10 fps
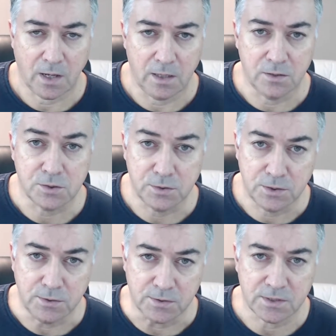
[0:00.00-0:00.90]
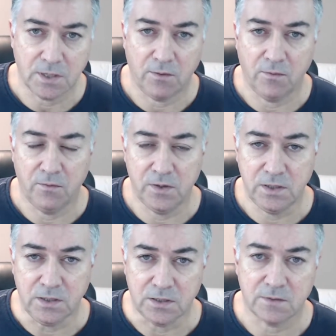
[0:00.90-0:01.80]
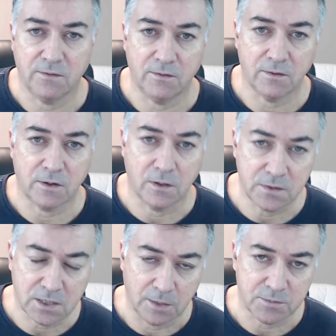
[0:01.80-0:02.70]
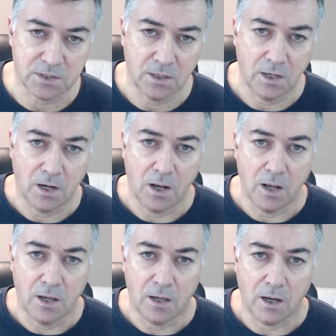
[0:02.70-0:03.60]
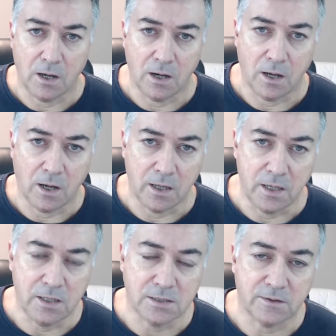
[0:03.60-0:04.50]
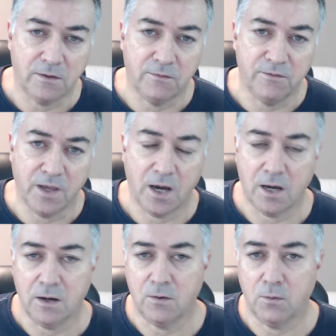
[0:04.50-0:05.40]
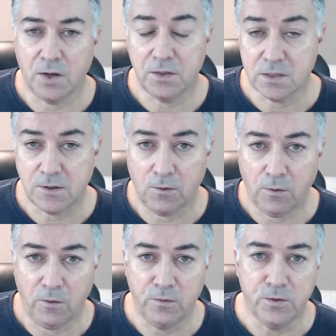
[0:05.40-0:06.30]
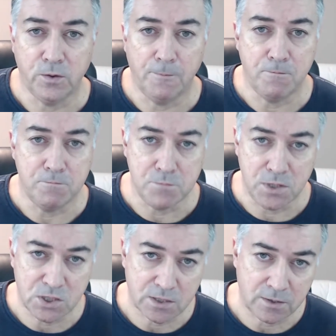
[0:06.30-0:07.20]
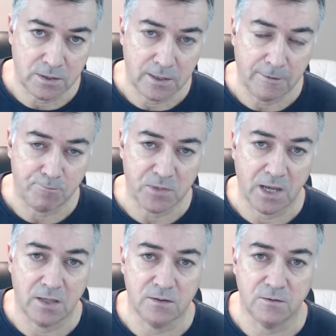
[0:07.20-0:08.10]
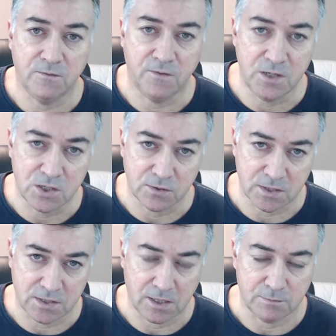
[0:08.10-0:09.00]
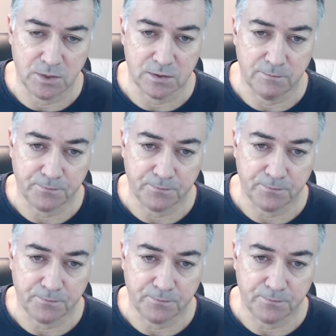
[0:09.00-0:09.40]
introduce these concepts is via what is called the mission and the vision statement.